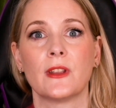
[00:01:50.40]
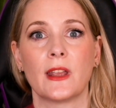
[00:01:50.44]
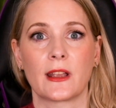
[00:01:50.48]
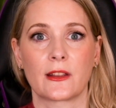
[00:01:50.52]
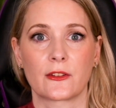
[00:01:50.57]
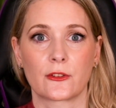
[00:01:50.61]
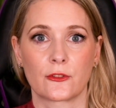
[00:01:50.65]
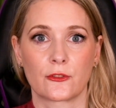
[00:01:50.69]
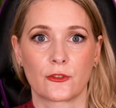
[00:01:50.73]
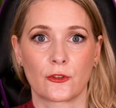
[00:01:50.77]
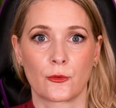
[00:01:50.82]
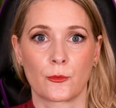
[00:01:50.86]

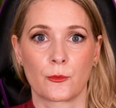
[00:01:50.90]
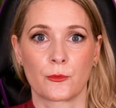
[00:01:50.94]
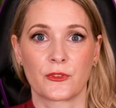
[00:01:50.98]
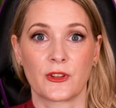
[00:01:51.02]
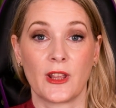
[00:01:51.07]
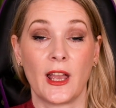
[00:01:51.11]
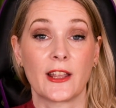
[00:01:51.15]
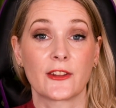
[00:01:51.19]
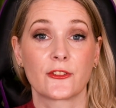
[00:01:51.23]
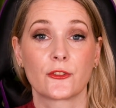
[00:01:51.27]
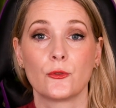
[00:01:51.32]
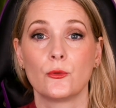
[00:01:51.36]
exosomes,
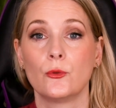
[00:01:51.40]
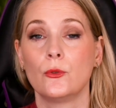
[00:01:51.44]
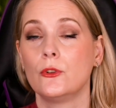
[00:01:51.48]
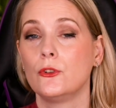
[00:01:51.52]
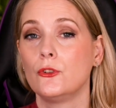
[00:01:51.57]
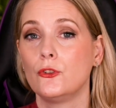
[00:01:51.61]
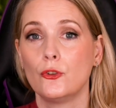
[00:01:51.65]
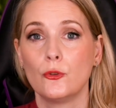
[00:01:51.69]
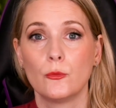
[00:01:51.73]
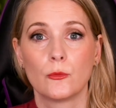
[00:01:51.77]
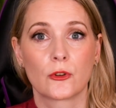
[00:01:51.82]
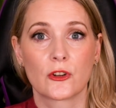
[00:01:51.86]
as do
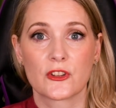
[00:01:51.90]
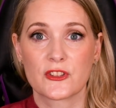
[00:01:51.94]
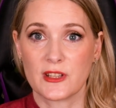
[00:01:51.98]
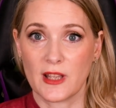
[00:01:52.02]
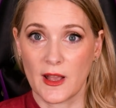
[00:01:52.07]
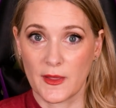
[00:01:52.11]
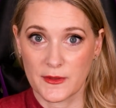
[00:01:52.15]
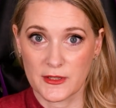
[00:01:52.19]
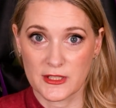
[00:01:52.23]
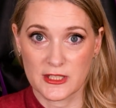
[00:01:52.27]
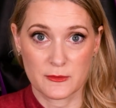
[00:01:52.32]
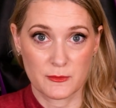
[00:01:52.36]
numerous
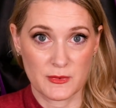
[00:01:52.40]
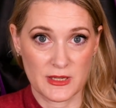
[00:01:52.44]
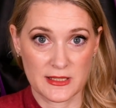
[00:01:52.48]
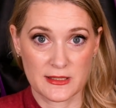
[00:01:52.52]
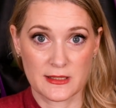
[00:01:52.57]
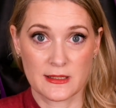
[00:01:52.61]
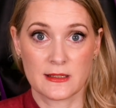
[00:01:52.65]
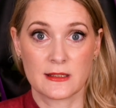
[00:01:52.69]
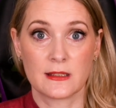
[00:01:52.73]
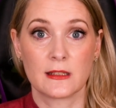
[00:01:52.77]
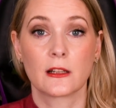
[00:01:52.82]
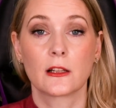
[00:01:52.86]
other
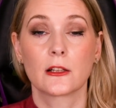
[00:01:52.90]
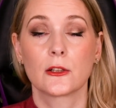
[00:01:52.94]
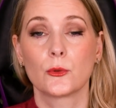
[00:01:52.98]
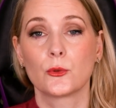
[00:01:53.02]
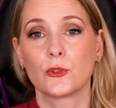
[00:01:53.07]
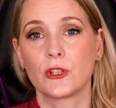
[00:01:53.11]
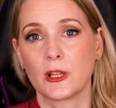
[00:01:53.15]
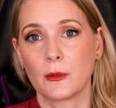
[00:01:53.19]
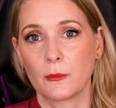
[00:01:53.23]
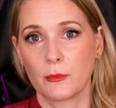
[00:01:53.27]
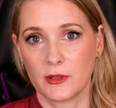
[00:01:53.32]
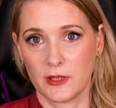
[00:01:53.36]
species,
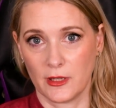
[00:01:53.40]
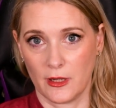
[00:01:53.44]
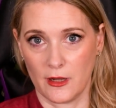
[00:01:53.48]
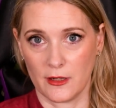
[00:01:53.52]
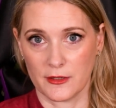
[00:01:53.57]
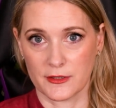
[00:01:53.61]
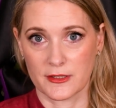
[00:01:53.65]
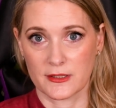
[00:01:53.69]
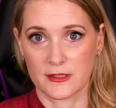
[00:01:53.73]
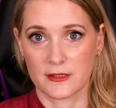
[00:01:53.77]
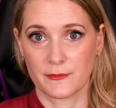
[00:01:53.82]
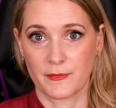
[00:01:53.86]
including
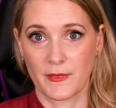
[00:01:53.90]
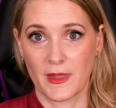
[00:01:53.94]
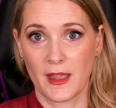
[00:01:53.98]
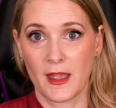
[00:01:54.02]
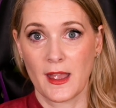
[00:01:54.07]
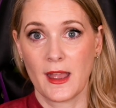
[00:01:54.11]
plants.